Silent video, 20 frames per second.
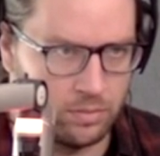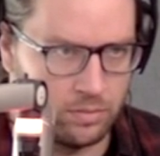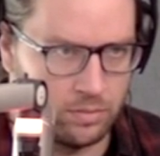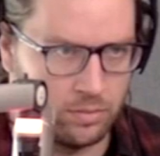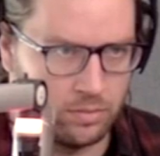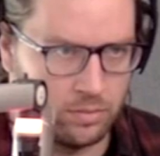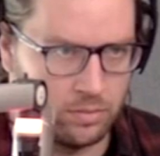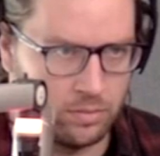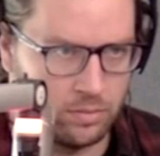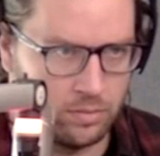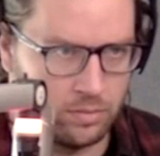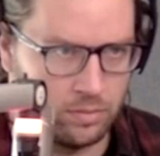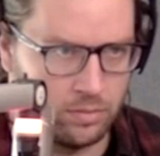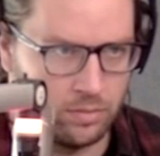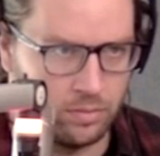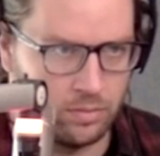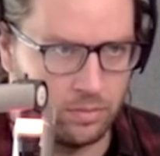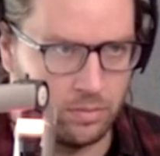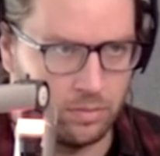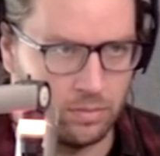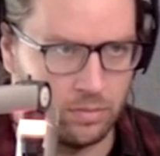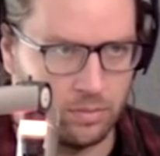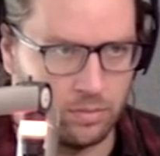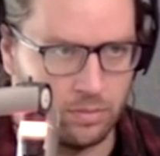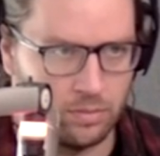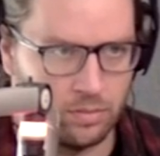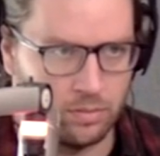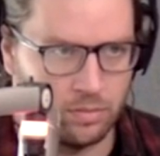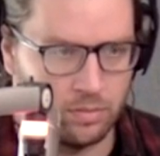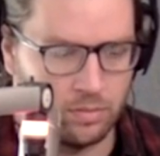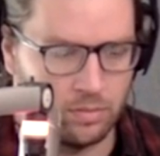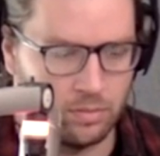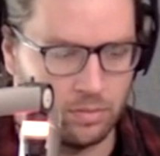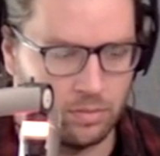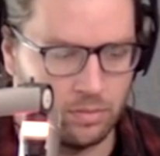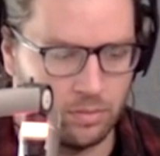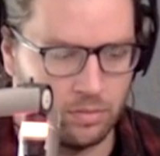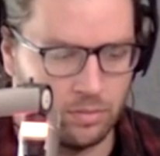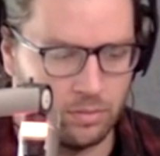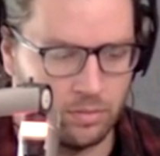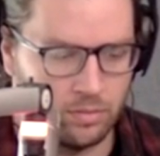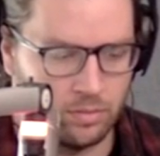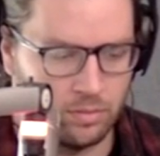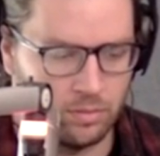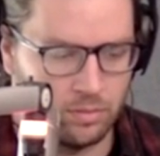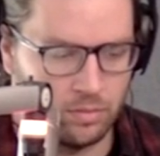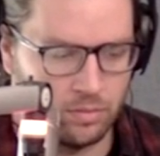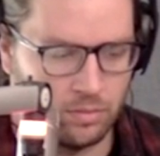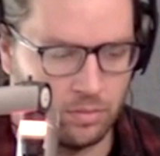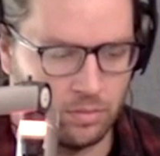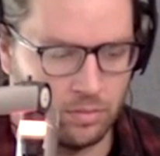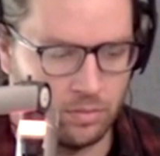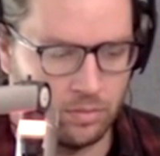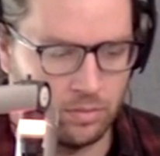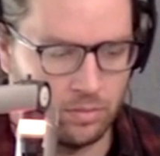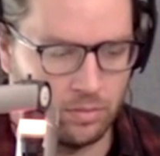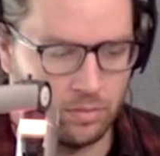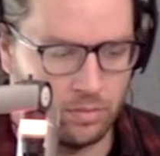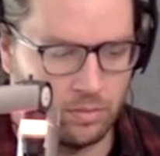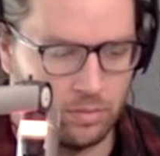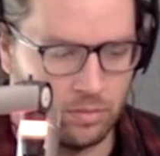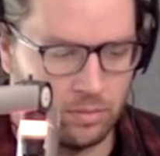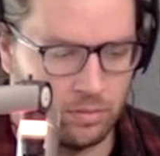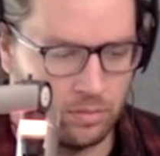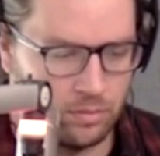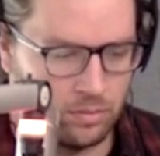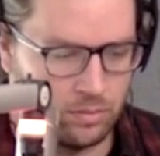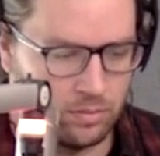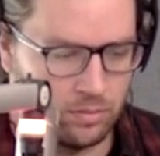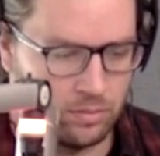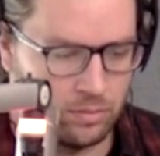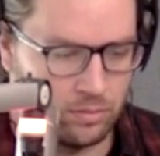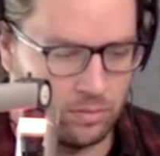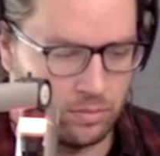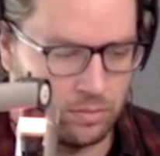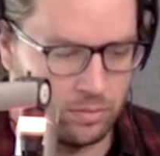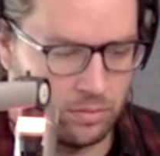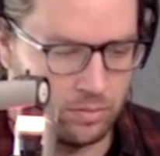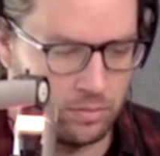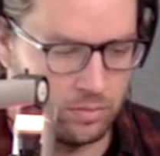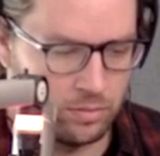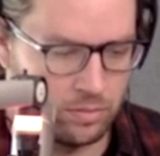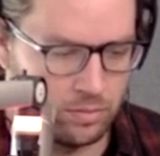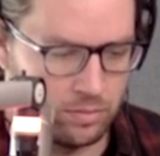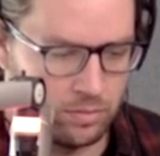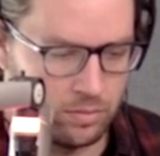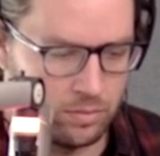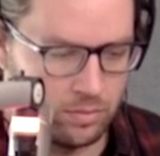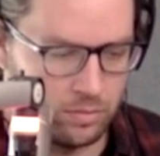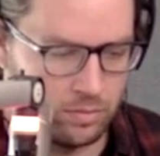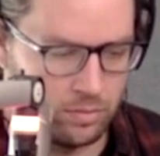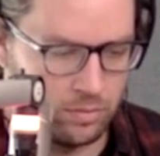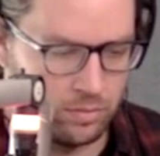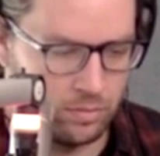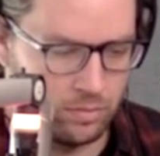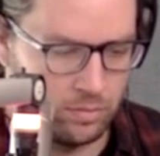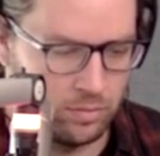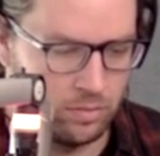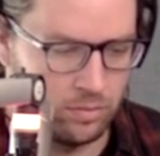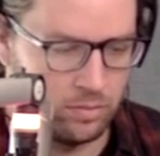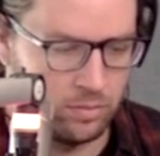(not speaking)